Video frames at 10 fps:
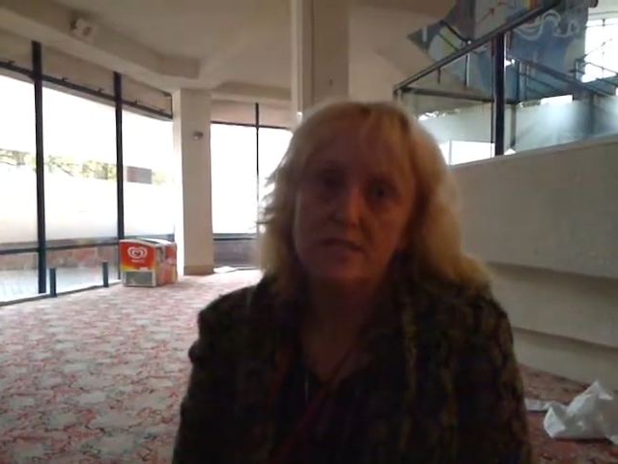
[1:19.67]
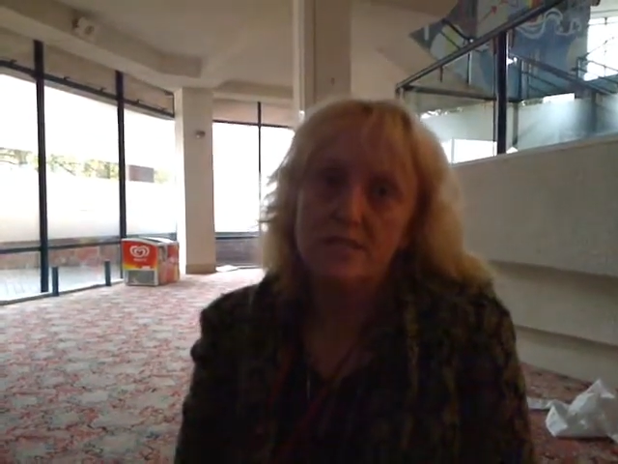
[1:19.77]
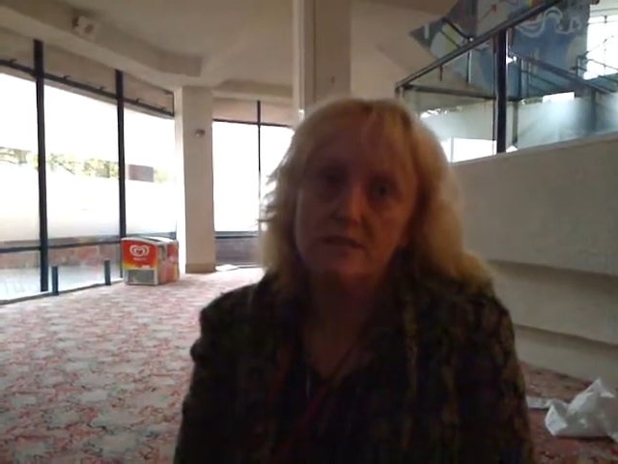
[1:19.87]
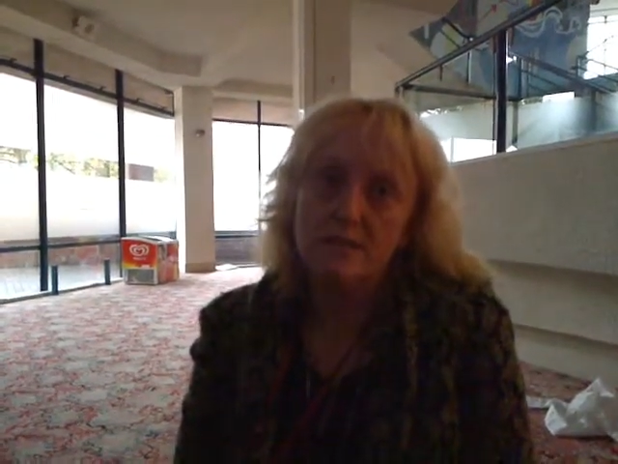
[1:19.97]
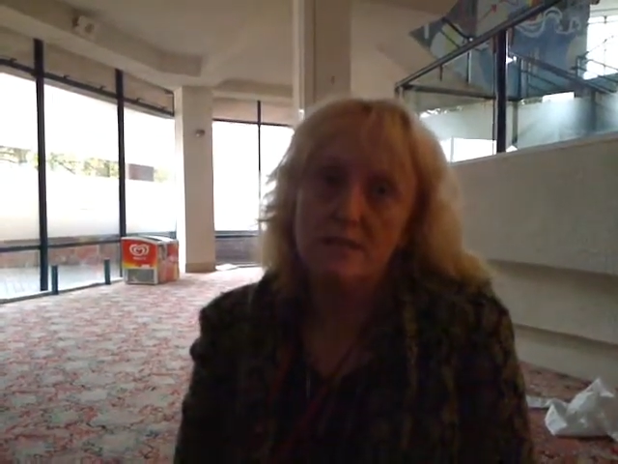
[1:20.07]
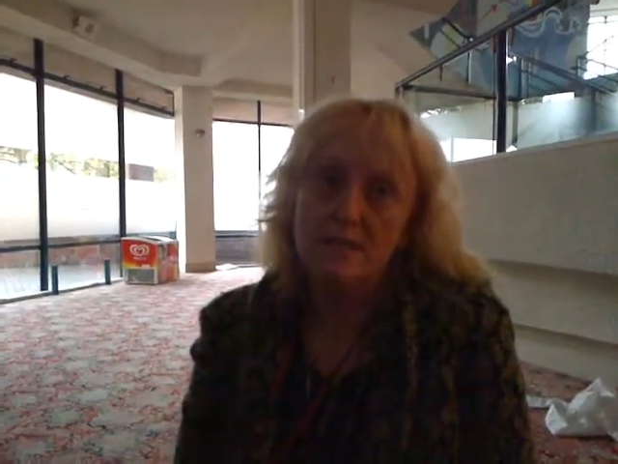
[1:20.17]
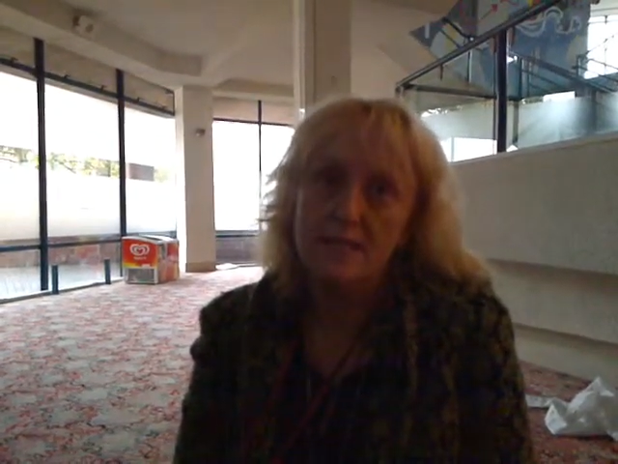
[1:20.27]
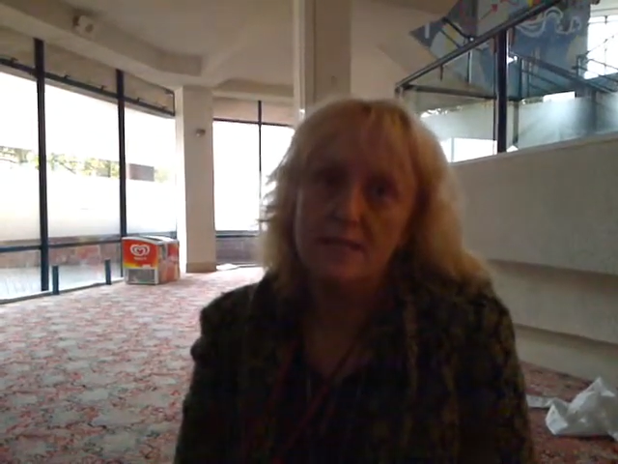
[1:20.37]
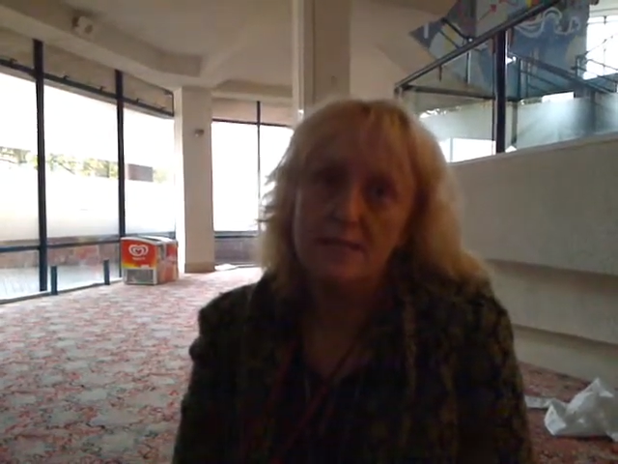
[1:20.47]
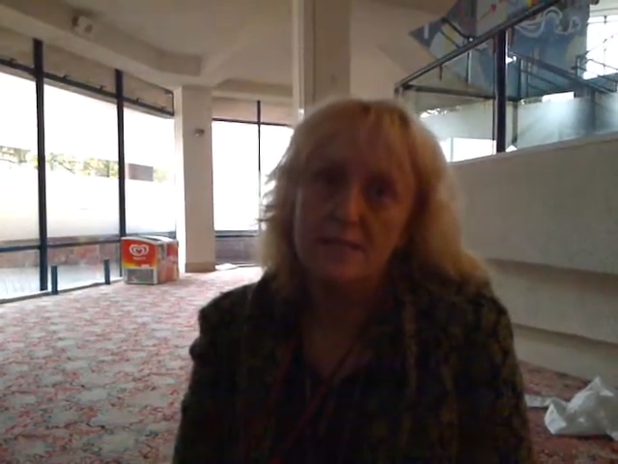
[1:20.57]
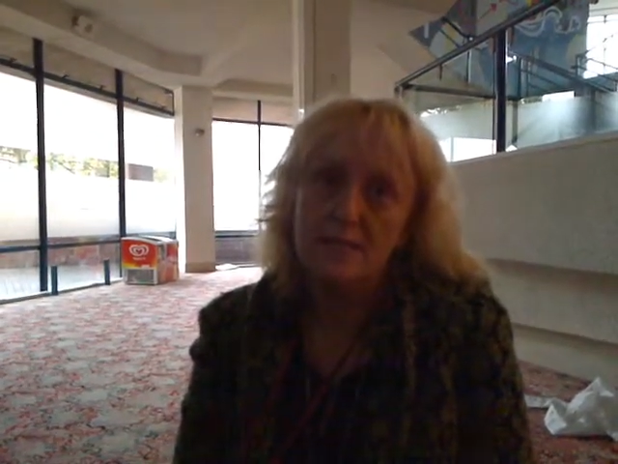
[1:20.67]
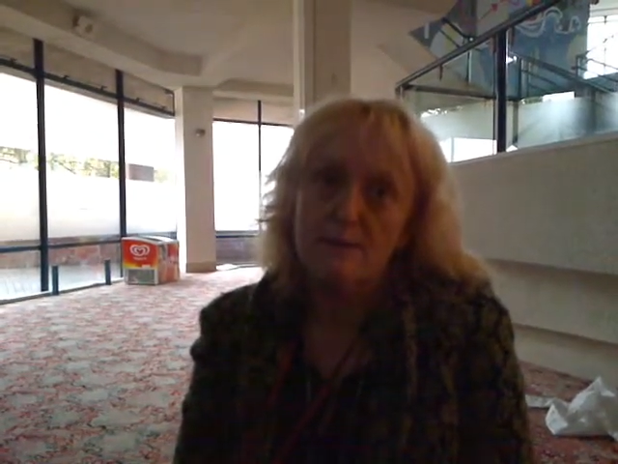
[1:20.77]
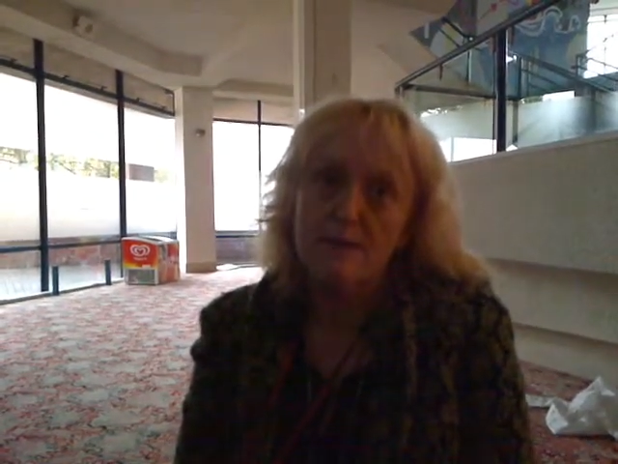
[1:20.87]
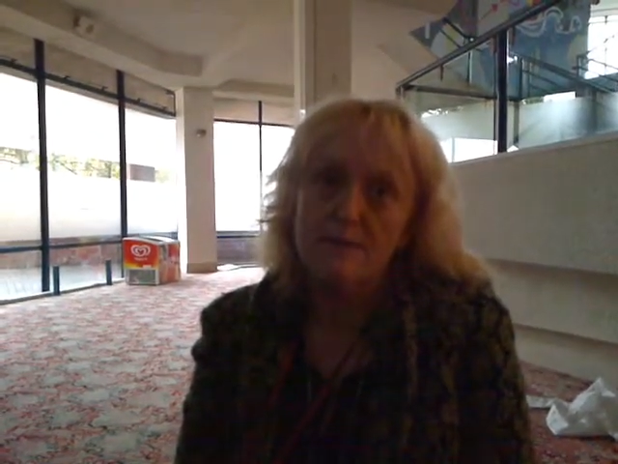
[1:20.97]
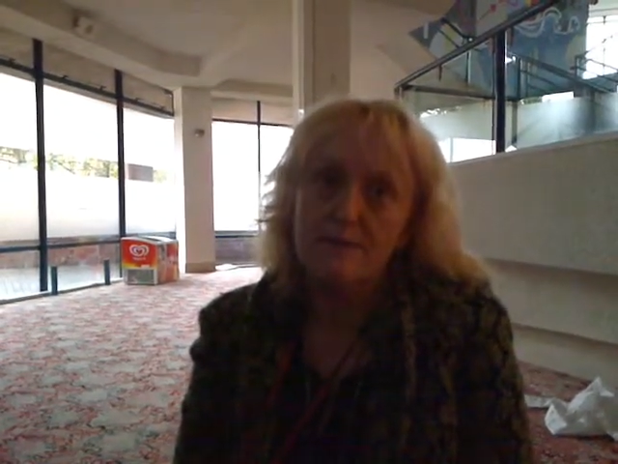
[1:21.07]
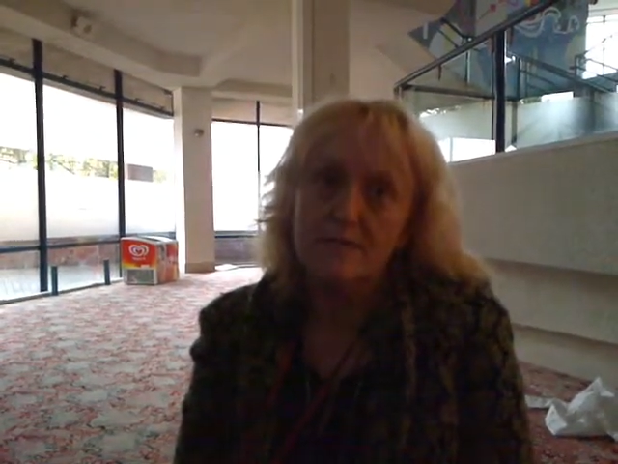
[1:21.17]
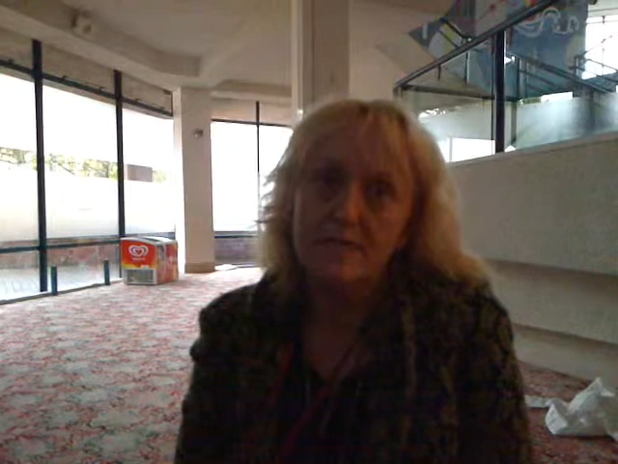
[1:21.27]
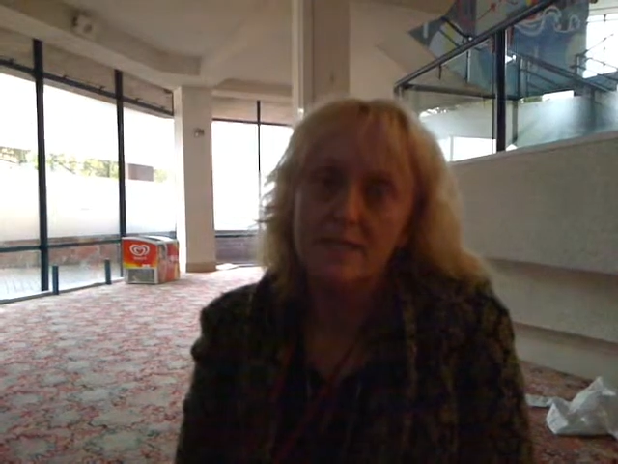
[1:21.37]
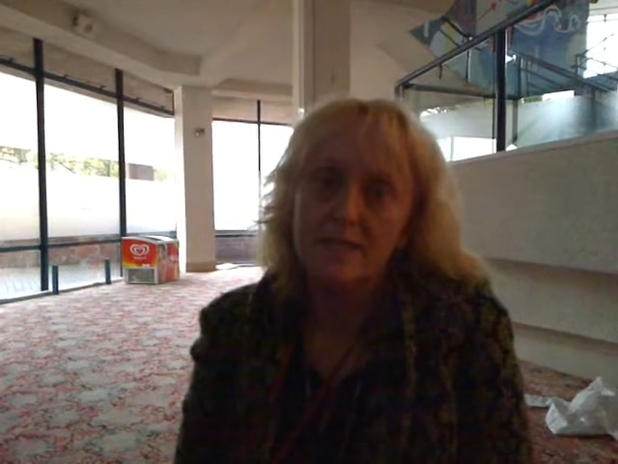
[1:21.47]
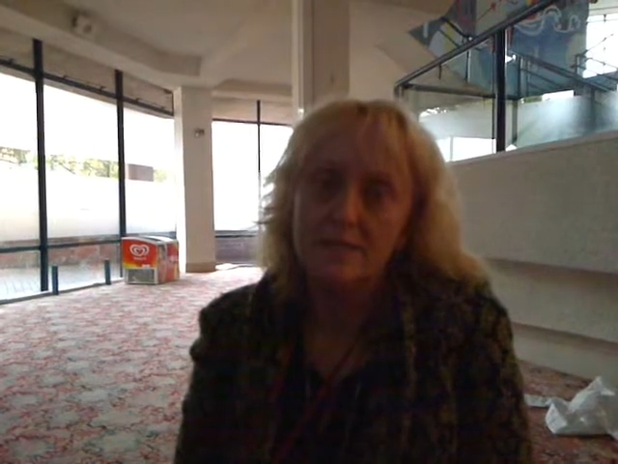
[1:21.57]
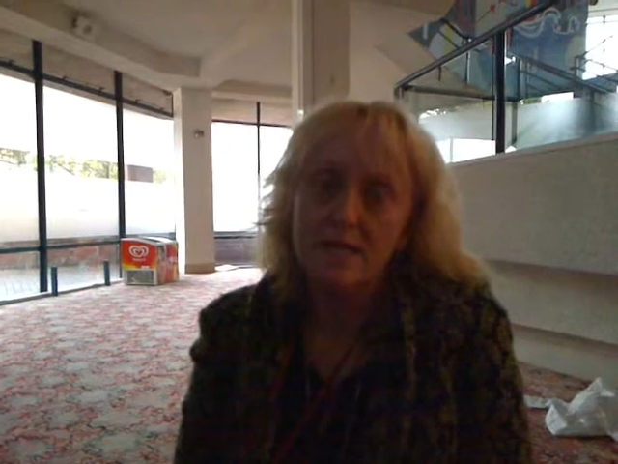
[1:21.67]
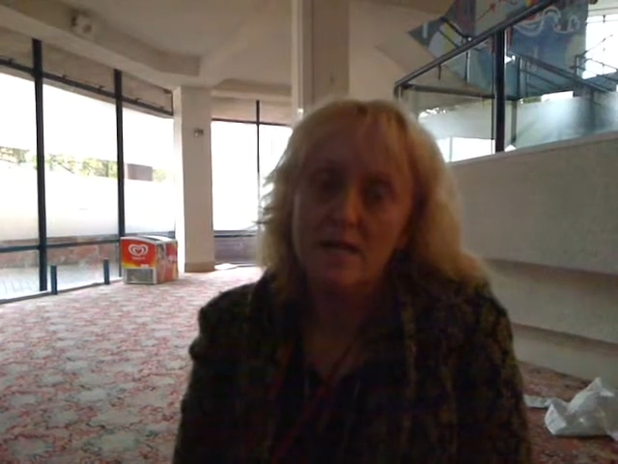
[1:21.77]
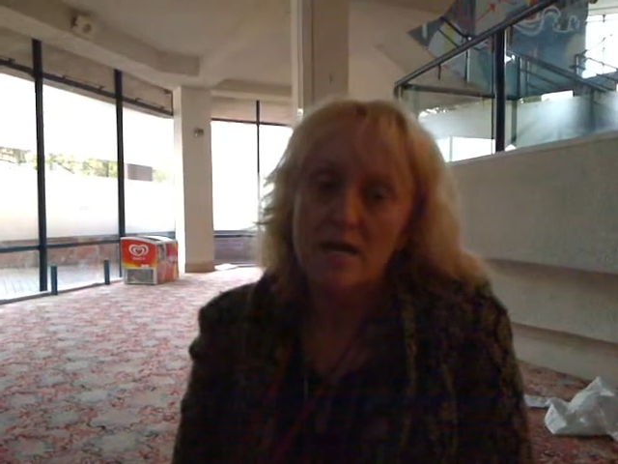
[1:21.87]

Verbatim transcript: to do new things and new activities.